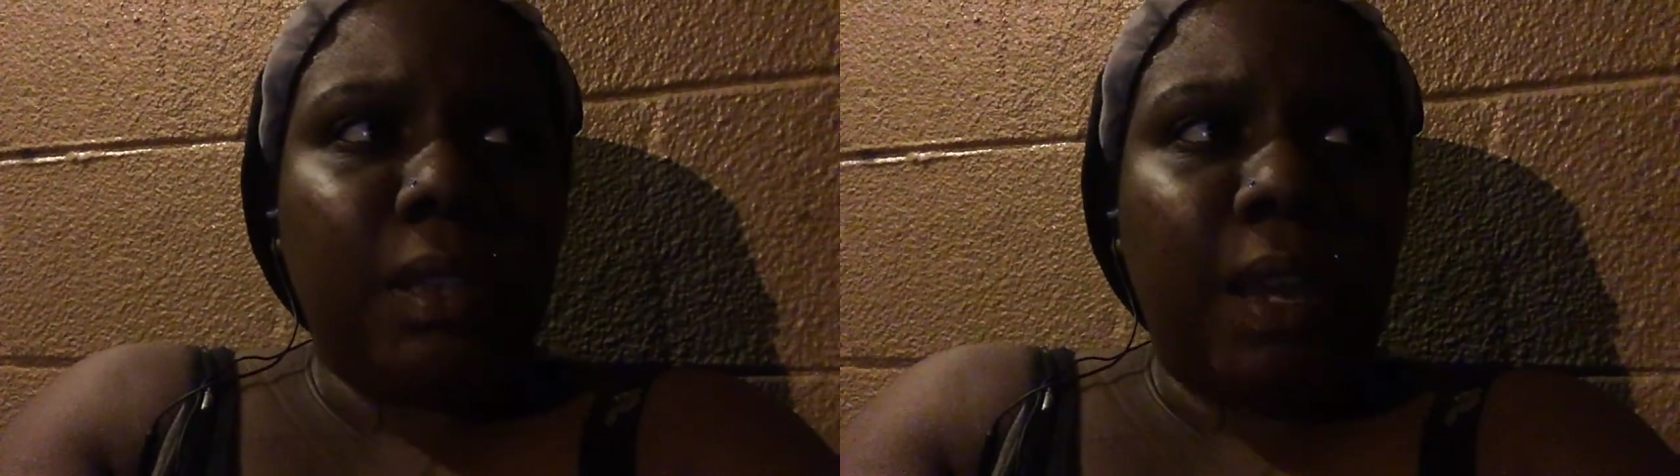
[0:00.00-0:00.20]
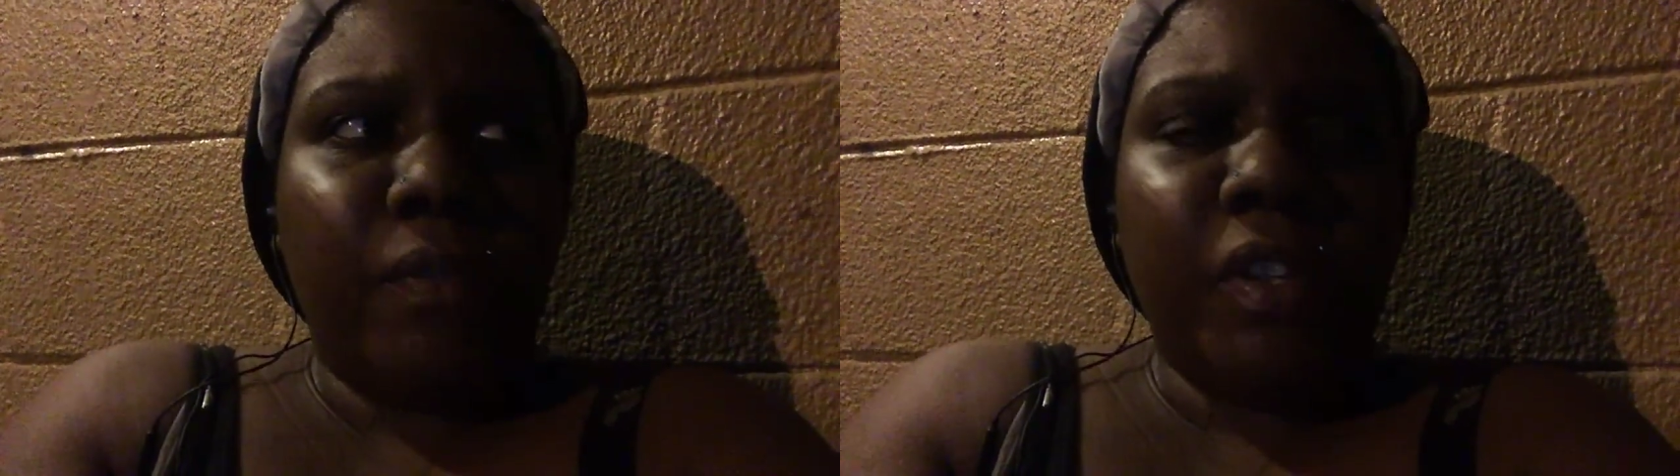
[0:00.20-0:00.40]

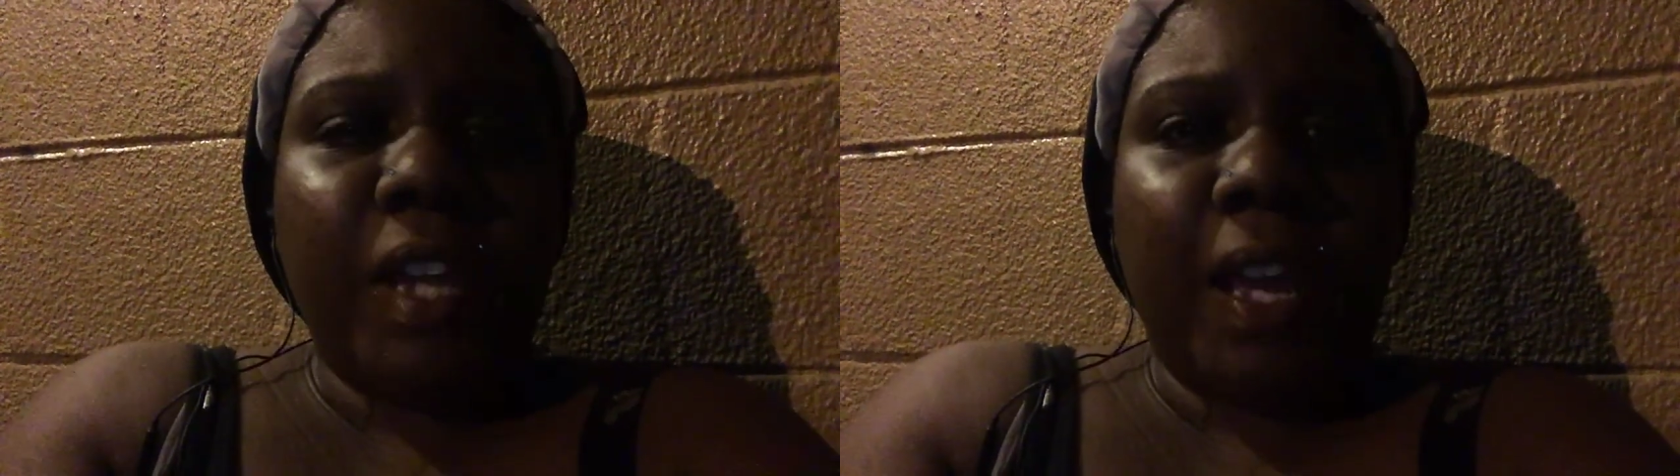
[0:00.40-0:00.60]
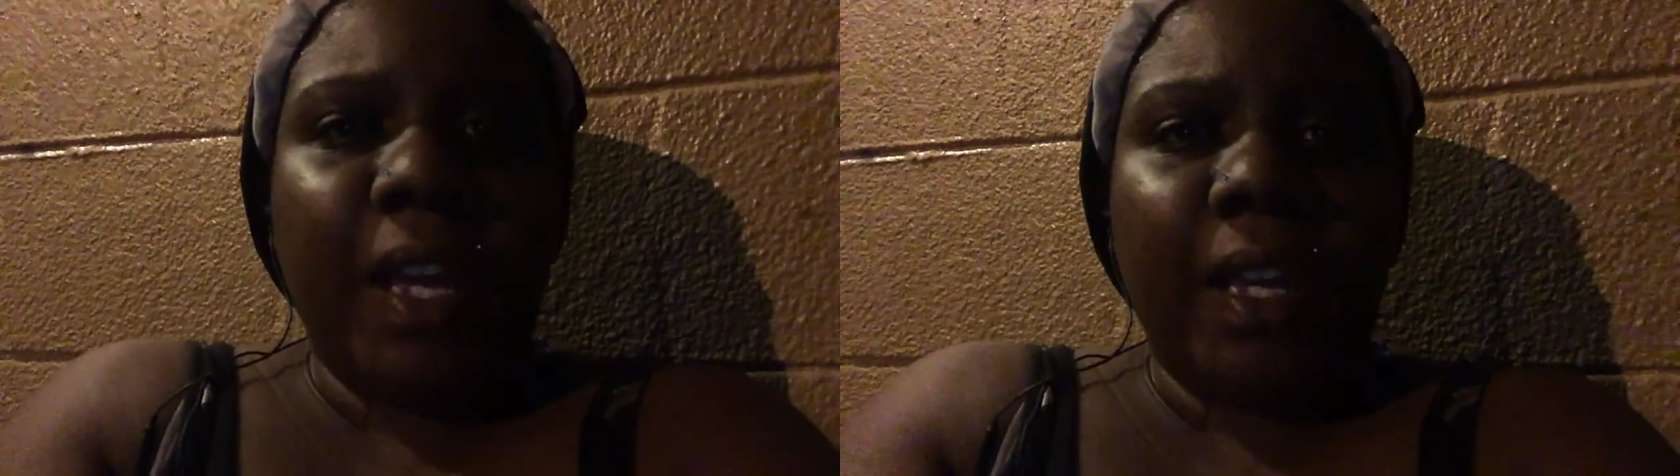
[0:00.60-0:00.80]
every
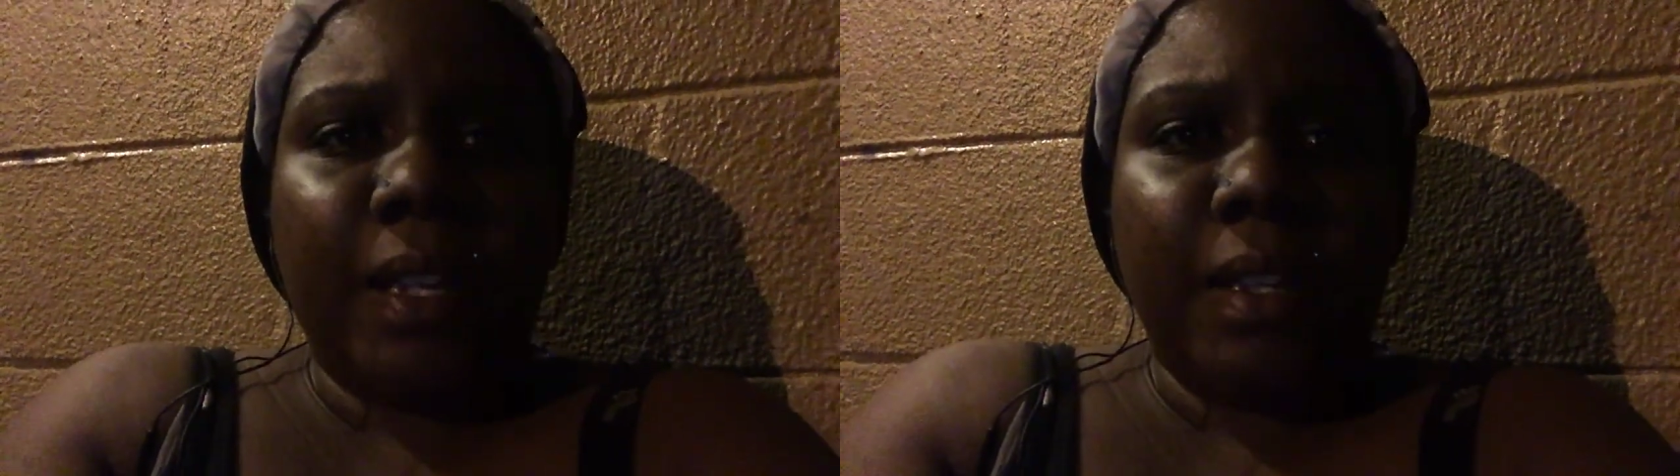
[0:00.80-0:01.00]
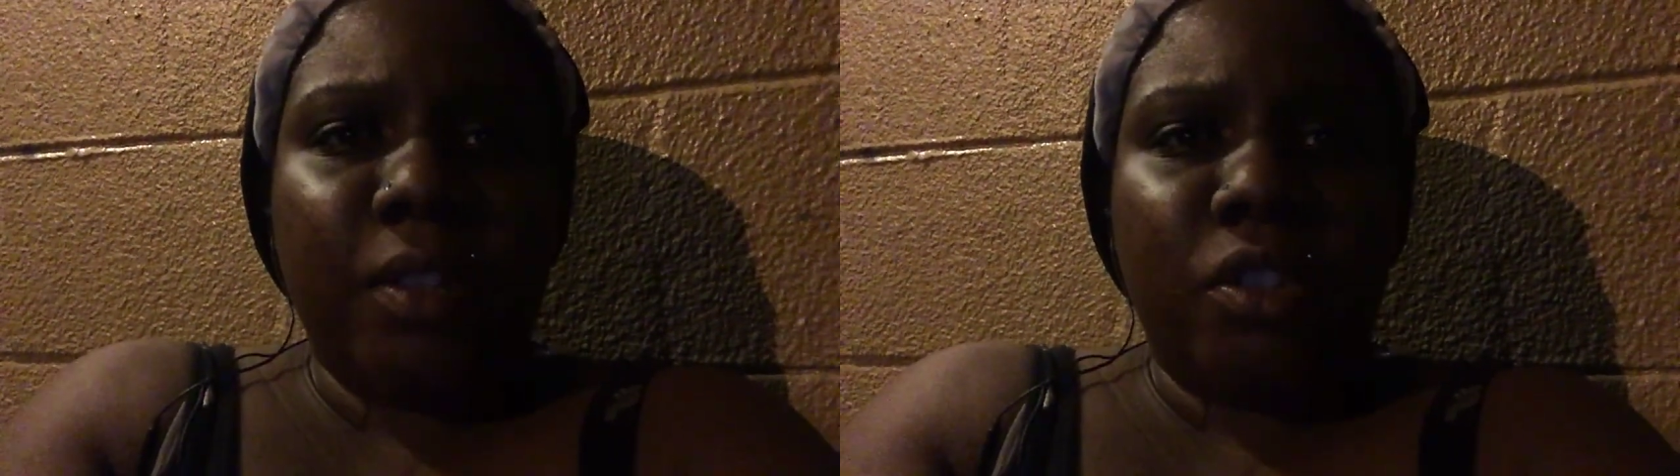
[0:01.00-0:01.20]
day.
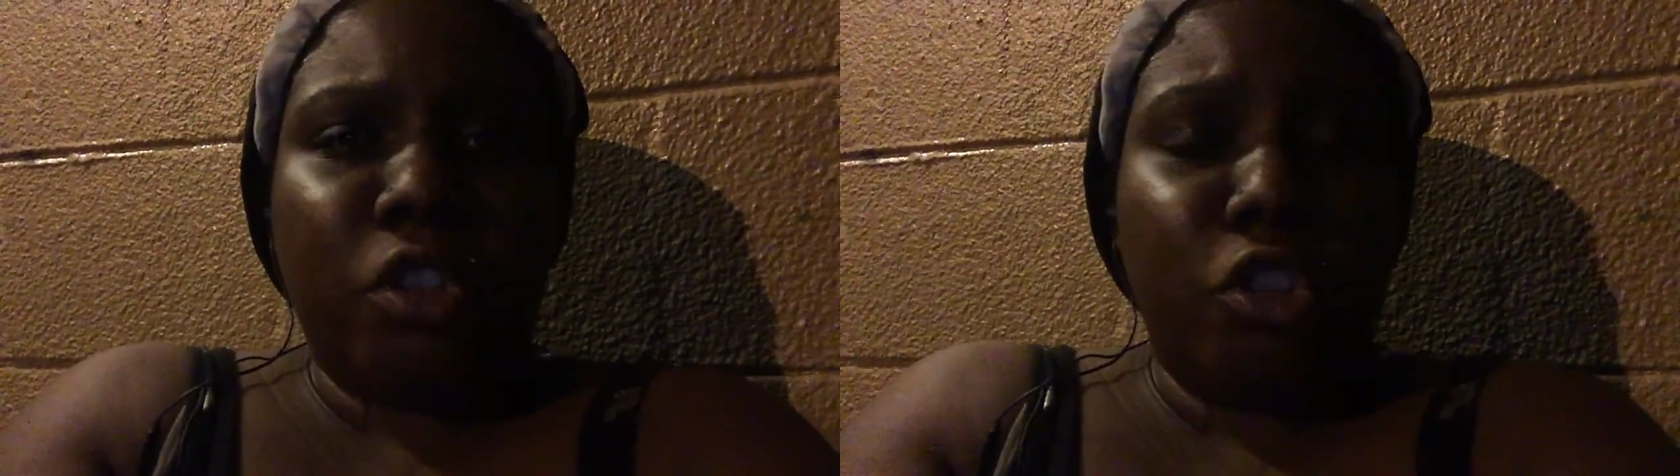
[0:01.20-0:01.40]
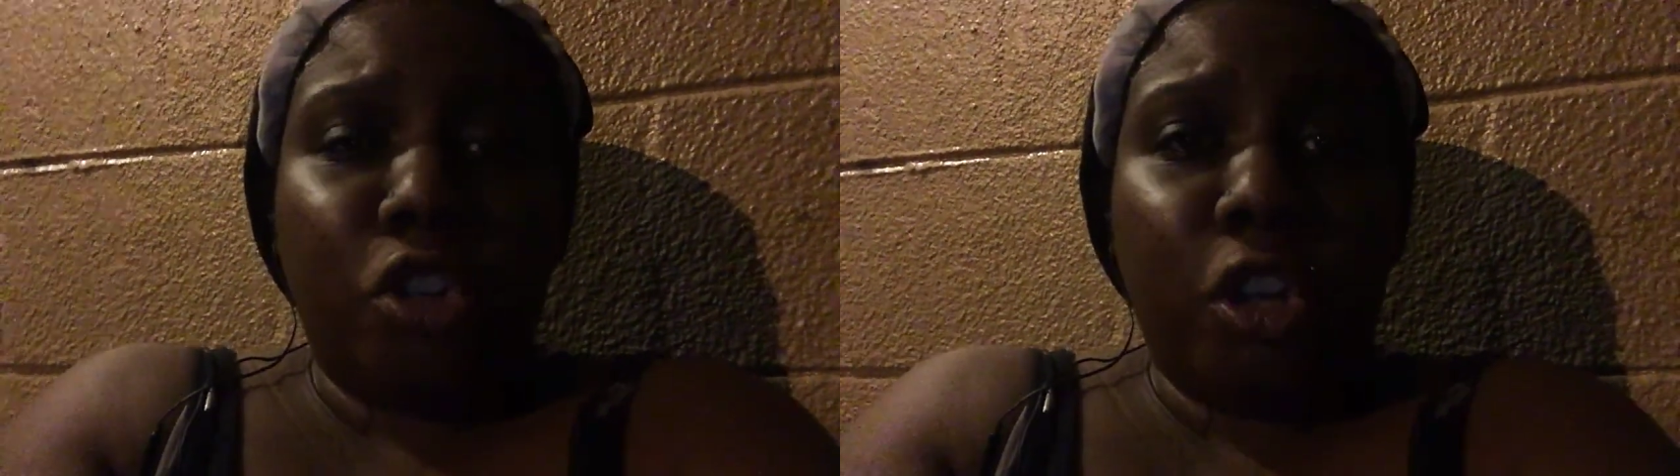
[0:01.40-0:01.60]

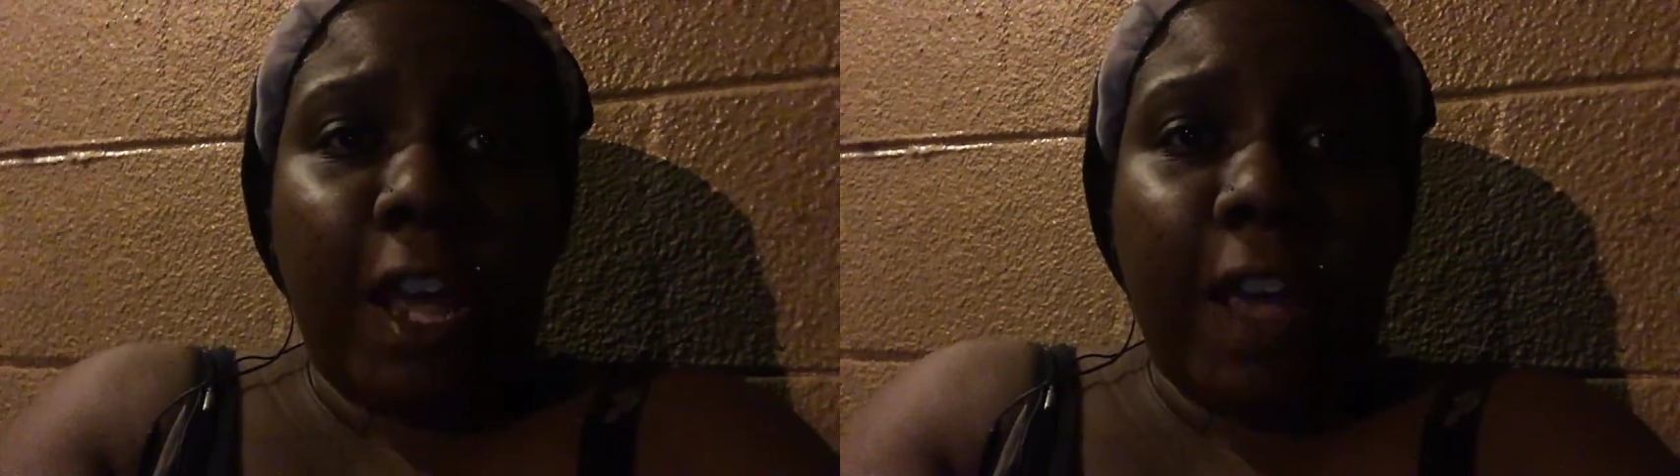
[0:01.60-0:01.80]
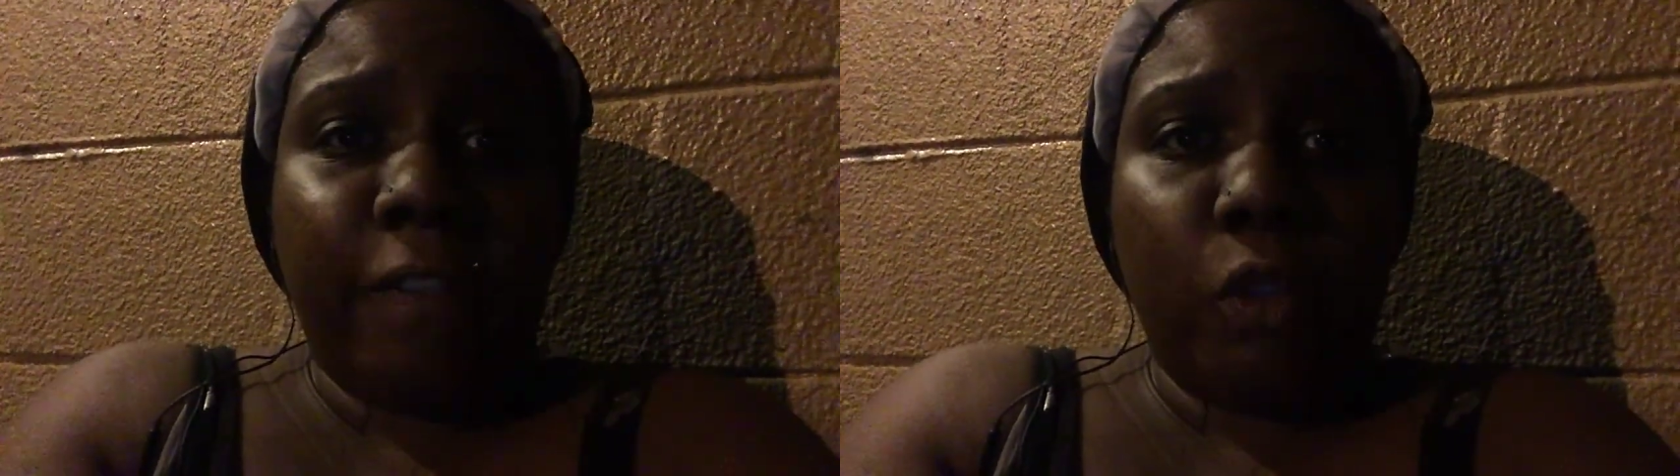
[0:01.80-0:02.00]
You're
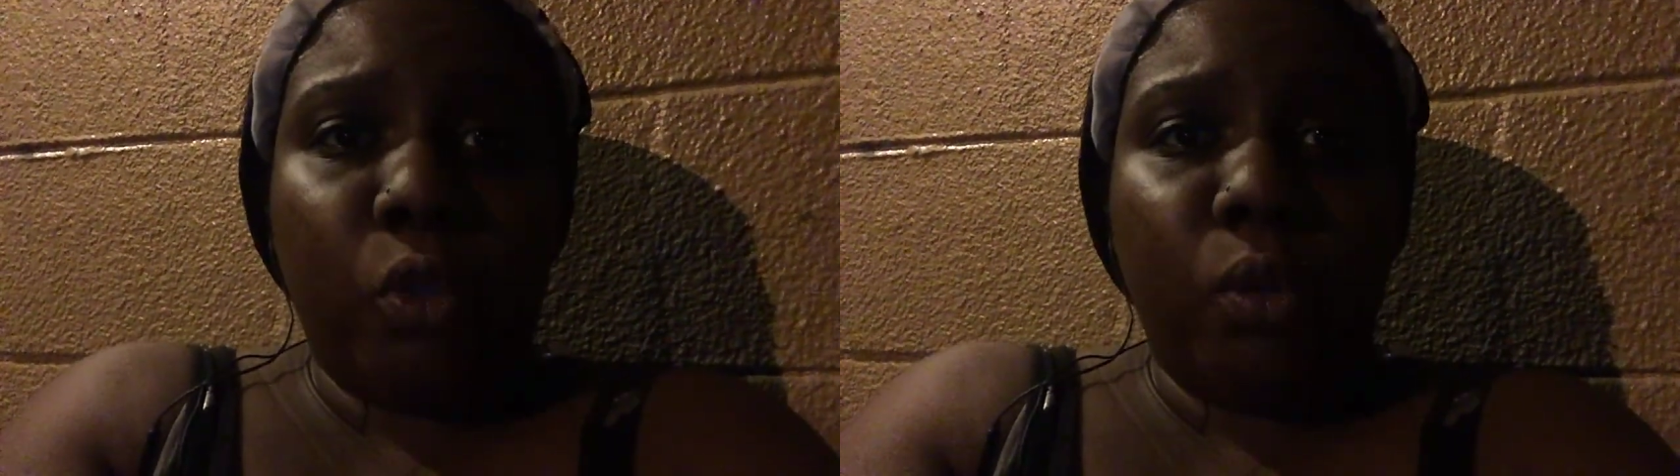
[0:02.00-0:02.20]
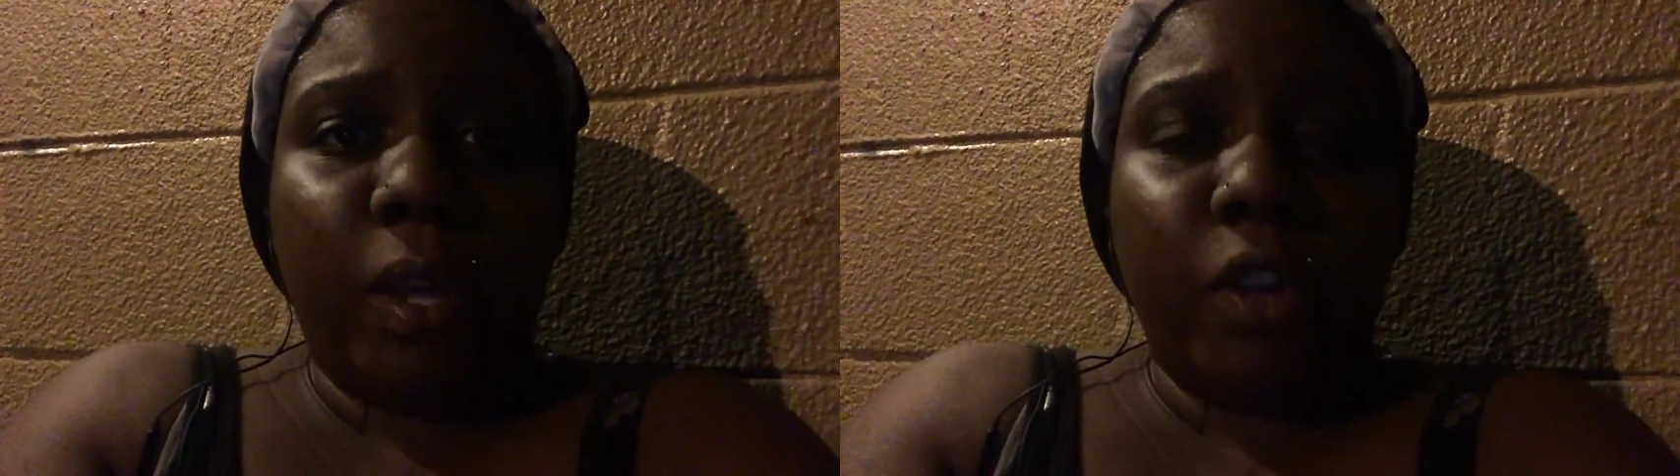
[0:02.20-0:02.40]
gonna have to
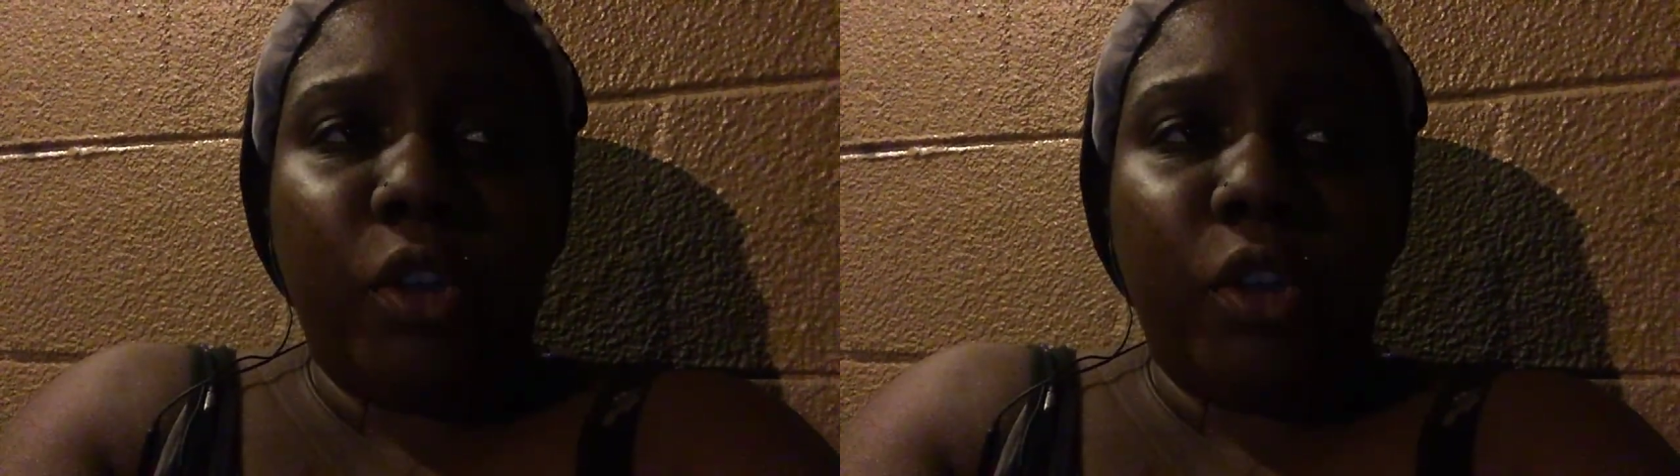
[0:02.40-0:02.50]
do that.